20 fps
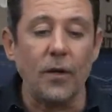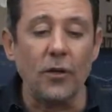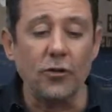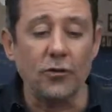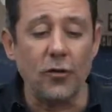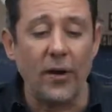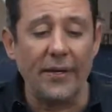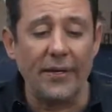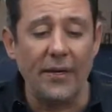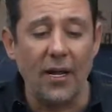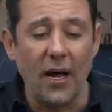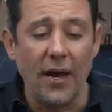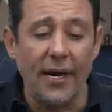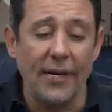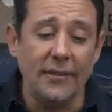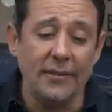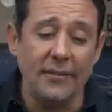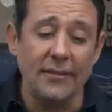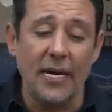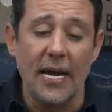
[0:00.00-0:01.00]
trend
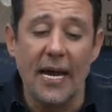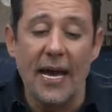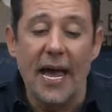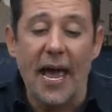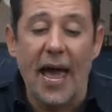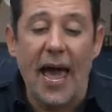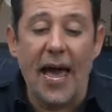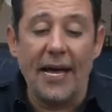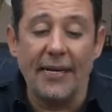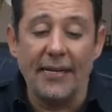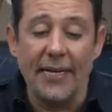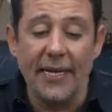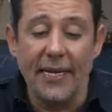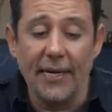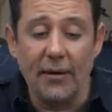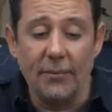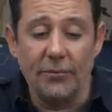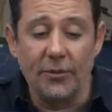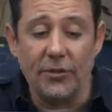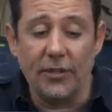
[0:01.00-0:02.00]
lines, and
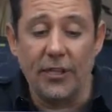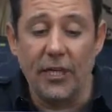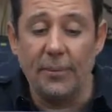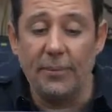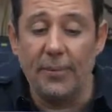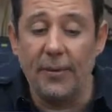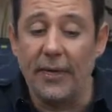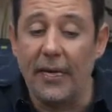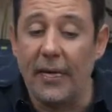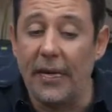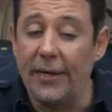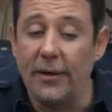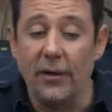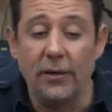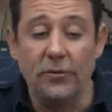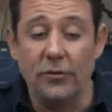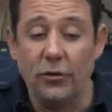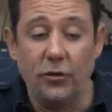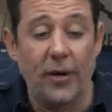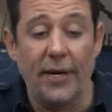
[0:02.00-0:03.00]
here I'm just going to click
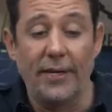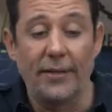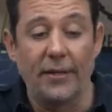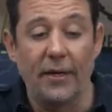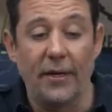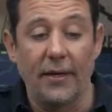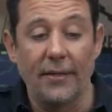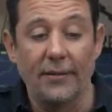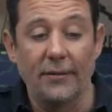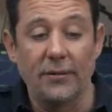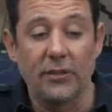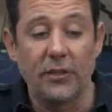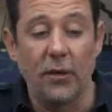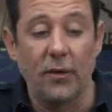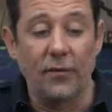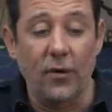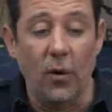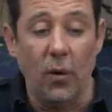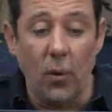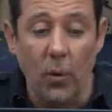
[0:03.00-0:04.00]
on trend line. So
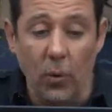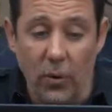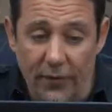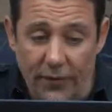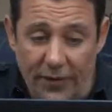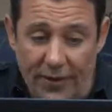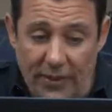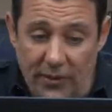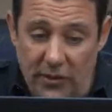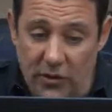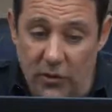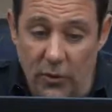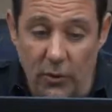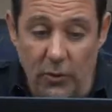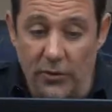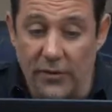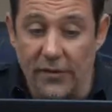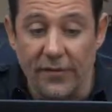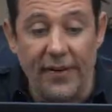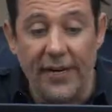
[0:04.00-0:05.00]
I've got all of these
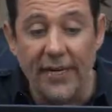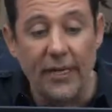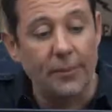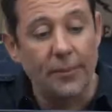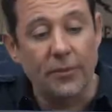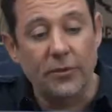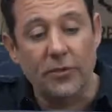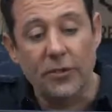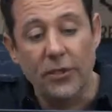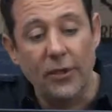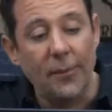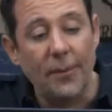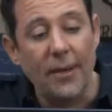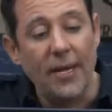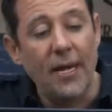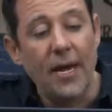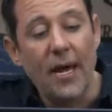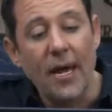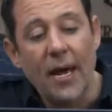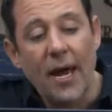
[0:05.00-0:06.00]
tools available to
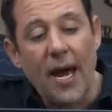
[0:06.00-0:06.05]
me.